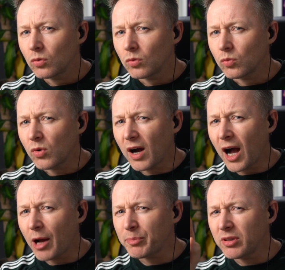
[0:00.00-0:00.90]
What
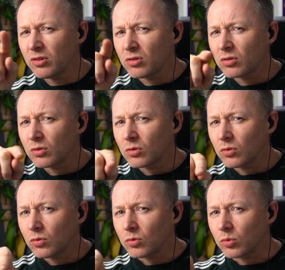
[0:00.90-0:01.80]
happened?
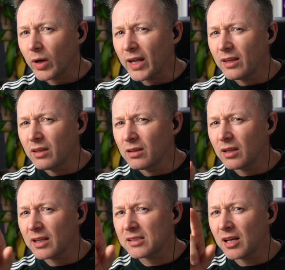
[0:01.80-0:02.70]
When
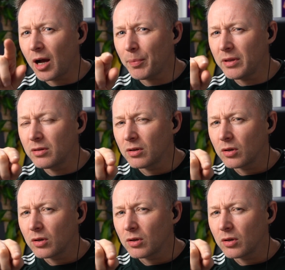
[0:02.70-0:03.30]
did this happen?